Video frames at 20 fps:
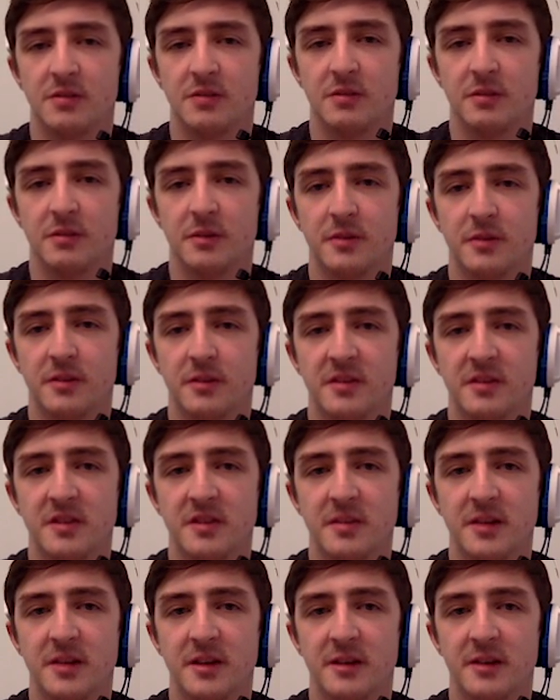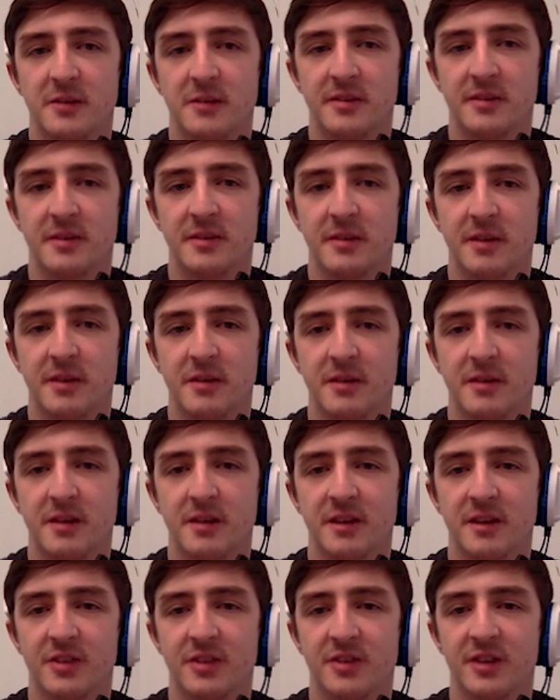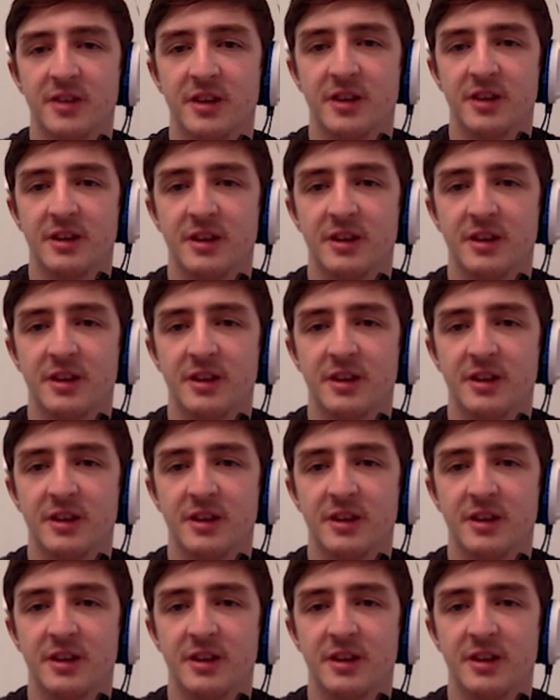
Both things in the back are weak to Marowak, actually.